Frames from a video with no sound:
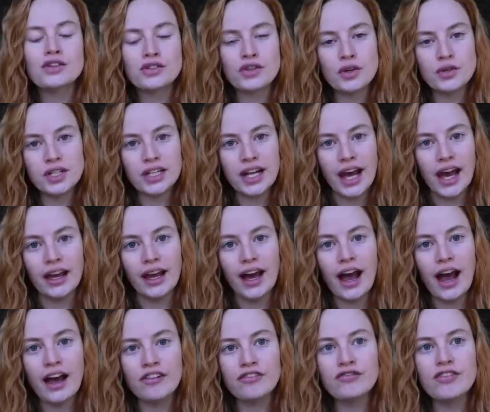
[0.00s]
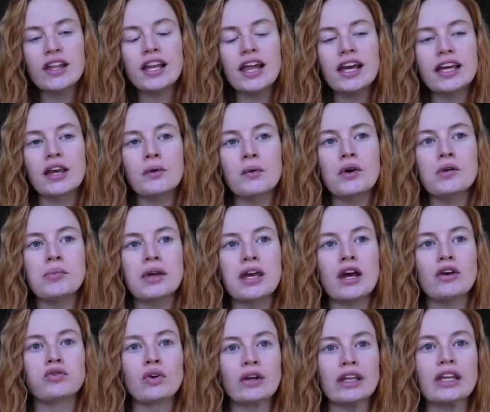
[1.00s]
So today, I feel like it would be
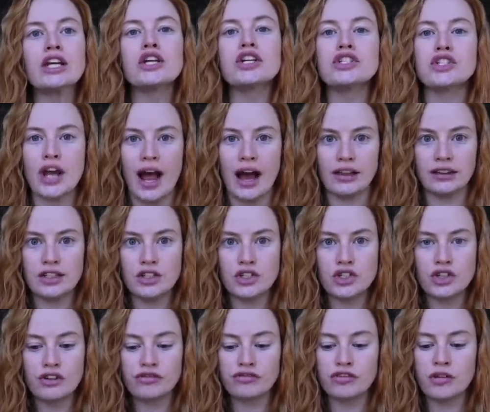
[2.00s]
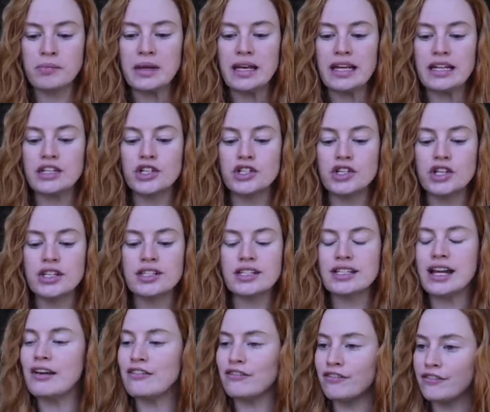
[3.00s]
a really good challenge for me to
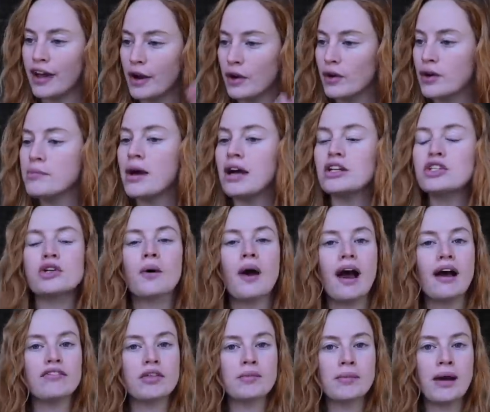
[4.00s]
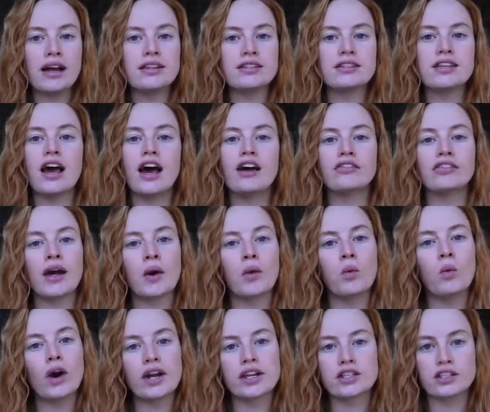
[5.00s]
just very much so have the mindset of like
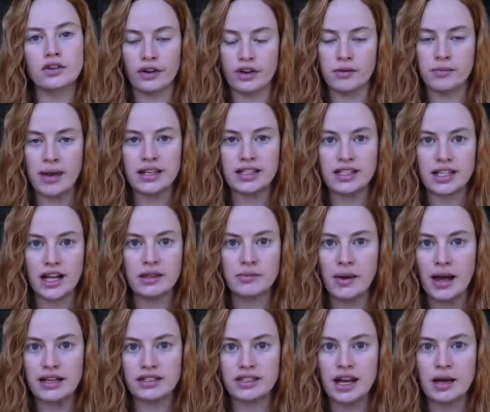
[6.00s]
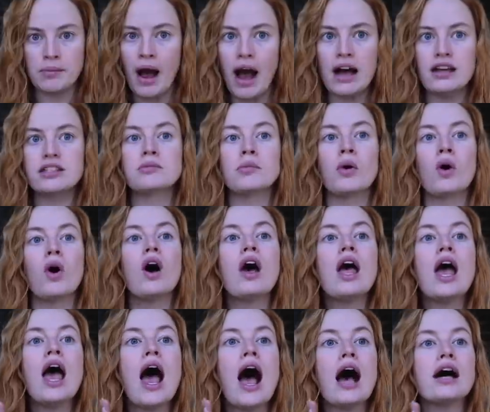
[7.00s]
what is going to make today the best day possible,
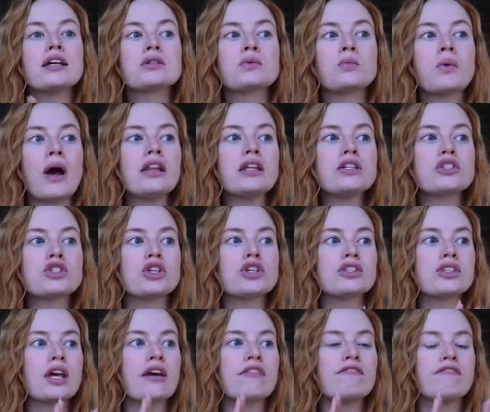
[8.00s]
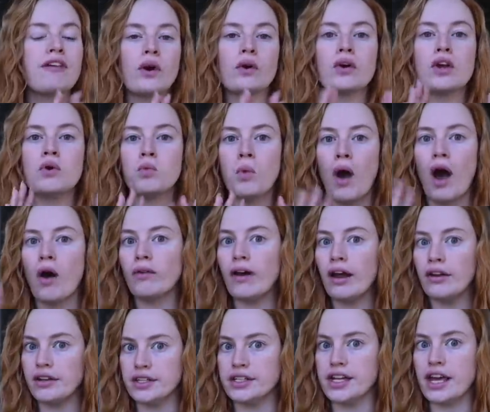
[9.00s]
as well as just like a very
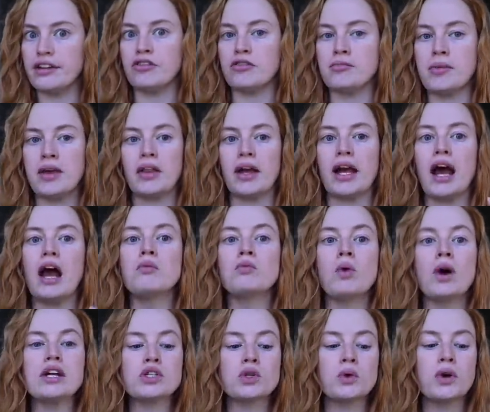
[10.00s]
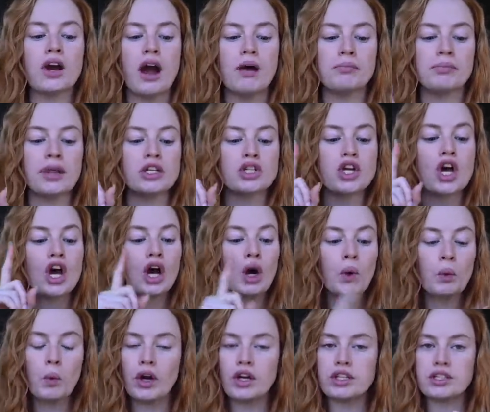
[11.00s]
well-rounded day for me. Like I want to accomplish
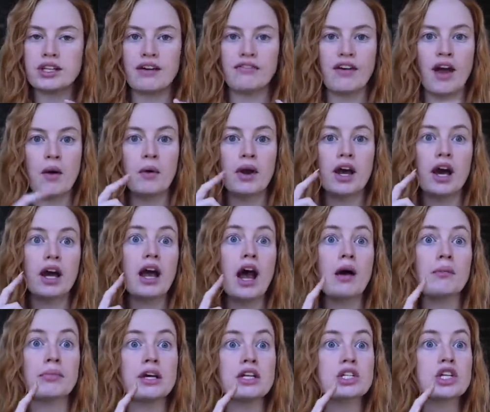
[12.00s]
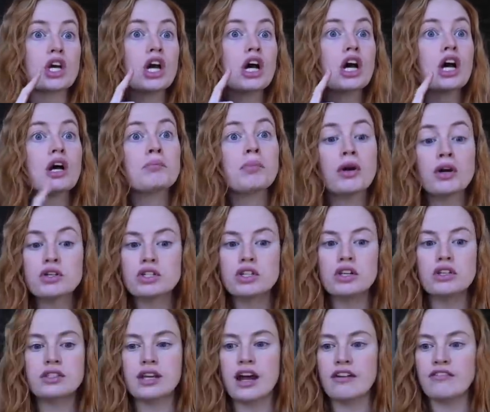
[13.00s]
work stuff. I want to accomplish
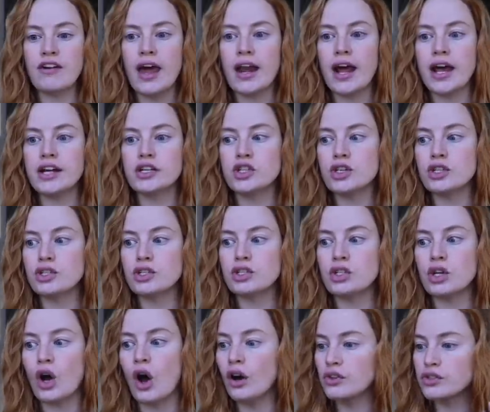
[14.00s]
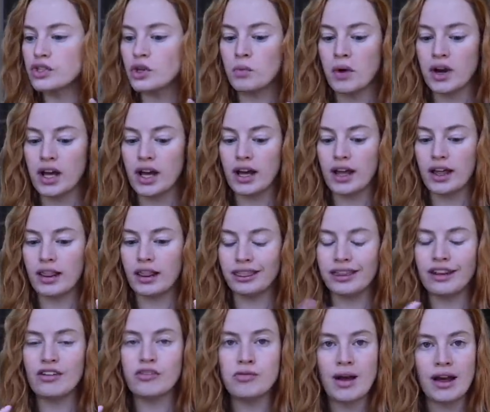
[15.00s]
personal stuff and I just also want to
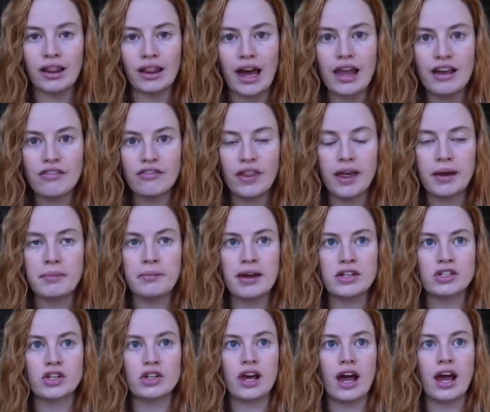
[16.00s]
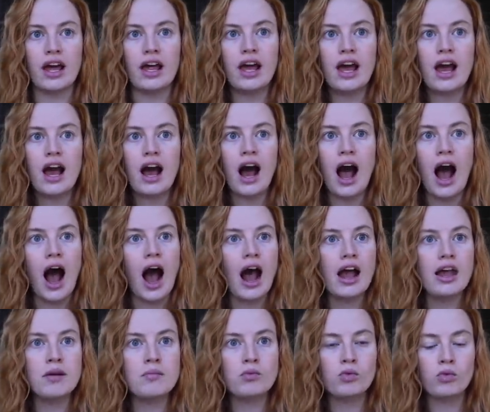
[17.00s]
live my life and like make sure that
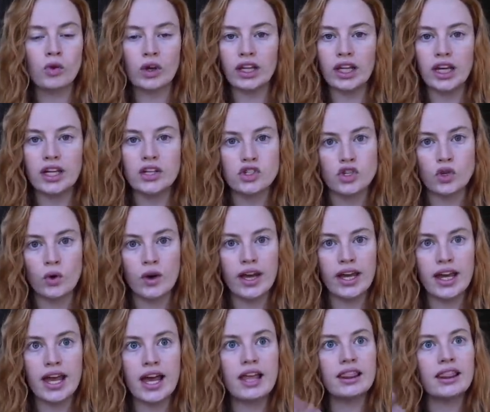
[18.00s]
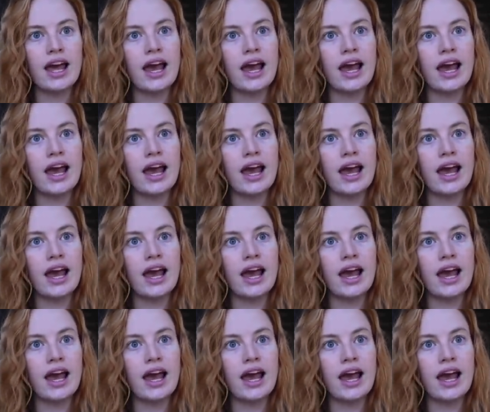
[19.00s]
I'm really enjoying it.